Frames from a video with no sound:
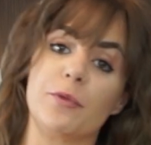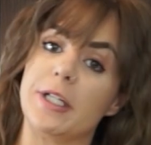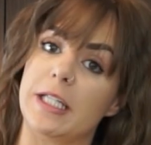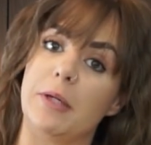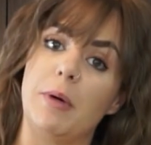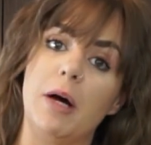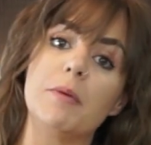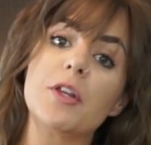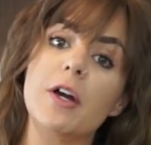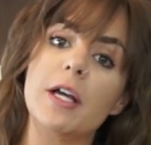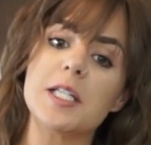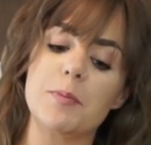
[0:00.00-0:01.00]
really well with
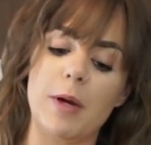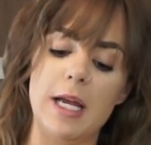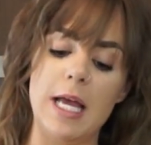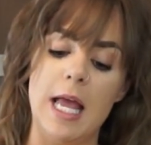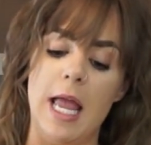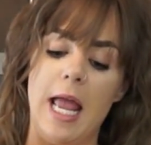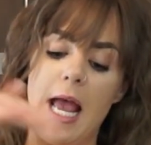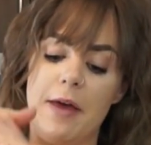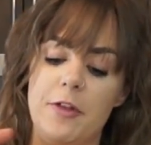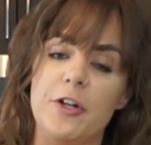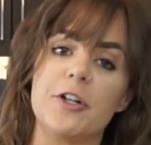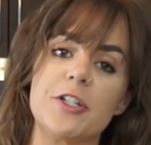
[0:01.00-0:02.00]
cooking spray,
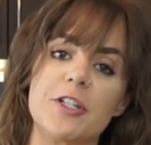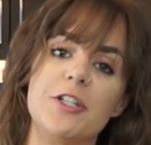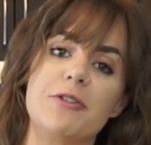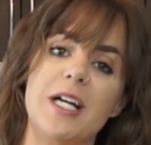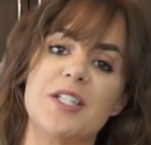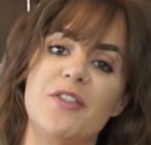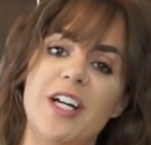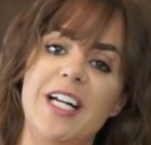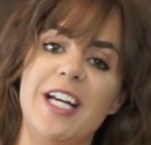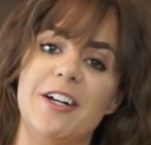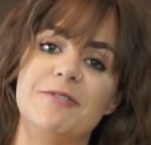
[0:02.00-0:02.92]
and then you're just gonna transfer it in here.